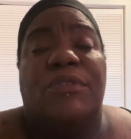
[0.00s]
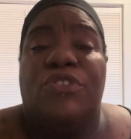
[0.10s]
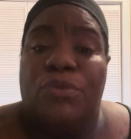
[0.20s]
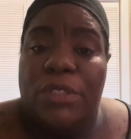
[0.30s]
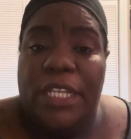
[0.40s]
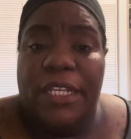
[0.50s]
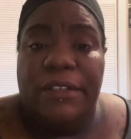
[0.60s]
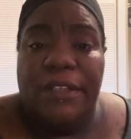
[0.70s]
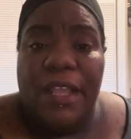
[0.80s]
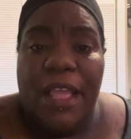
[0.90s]
Julianne
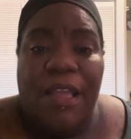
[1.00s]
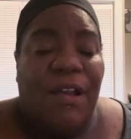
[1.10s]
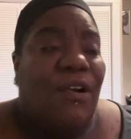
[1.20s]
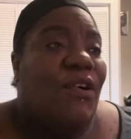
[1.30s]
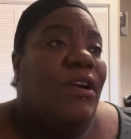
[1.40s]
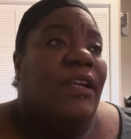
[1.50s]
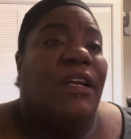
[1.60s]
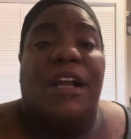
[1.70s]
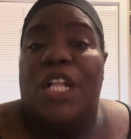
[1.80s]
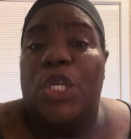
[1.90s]
on uh, the
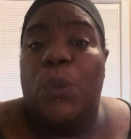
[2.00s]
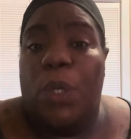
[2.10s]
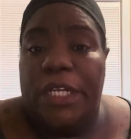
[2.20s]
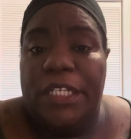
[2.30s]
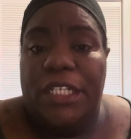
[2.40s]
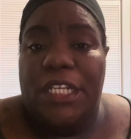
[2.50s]
color one.